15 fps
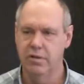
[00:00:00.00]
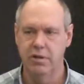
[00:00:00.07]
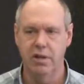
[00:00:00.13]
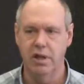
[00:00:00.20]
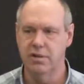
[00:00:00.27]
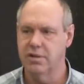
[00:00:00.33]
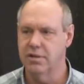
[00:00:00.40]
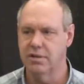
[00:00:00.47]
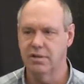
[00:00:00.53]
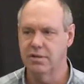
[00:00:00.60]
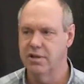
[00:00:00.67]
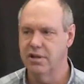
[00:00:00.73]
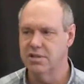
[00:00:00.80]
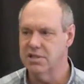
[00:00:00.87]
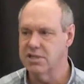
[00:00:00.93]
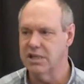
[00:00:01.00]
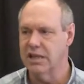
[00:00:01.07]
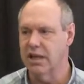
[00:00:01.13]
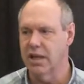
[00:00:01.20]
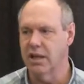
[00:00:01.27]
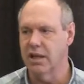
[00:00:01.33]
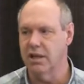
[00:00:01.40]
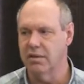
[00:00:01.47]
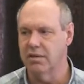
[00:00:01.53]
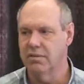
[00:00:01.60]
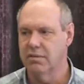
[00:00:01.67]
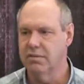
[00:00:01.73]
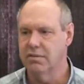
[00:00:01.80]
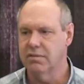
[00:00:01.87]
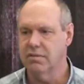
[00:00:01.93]
Doesn't, doesn't sink in,
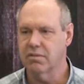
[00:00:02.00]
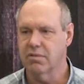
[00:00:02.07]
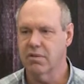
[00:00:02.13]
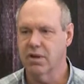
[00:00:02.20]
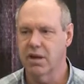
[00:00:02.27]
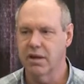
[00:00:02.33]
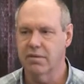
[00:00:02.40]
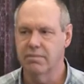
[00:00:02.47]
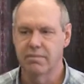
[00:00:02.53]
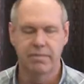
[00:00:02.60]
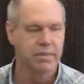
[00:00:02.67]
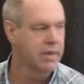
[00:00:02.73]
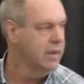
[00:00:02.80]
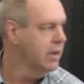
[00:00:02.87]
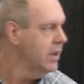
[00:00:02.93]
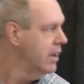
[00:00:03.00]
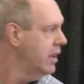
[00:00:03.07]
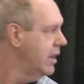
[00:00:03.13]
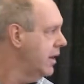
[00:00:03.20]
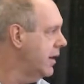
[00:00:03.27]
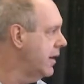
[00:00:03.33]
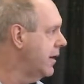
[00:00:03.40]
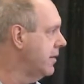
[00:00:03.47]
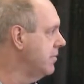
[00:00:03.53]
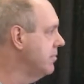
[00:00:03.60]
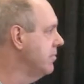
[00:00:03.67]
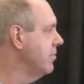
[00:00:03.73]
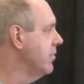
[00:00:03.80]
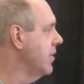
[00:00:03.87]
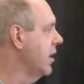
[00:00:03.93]
okay?
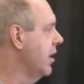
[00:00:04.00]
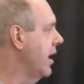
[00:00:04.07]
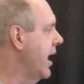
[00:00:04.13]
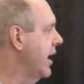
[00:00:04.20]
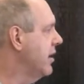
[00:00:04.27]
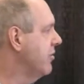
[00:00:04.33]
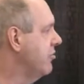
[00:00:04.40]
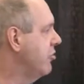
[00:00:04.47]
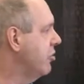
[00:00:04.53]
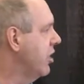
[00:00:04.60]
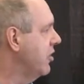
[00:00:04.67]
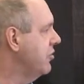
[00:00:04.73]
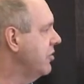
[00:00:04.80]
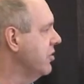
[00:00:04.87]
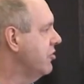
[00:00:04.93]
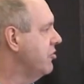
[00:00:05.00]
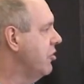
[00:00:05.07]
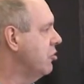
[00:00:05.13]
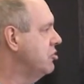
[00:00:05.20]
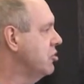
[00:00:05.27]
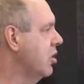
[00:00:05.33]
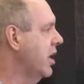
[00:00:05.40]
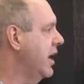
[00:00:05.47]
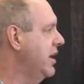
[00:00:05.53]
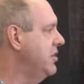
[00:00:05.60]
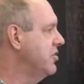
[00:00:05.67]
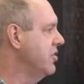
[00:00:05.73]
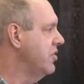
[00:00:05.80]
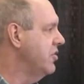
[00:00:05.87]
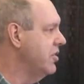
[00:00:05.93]
Um, lack of trust in social
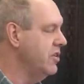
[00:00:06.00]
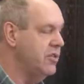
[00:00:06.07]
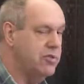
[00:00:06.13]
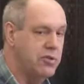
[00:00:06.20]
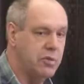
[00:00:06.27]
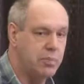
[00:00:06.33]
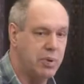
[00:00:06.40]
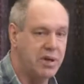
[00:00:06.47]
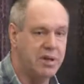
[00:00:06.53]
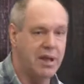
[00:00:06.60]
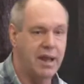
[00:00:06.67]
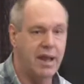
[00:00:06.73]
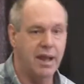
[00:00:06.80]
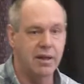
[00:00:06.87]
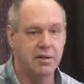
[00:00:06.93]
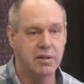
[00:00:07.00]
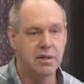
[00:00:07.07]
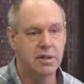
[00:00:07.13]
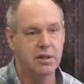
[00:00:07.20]
agencies to protect.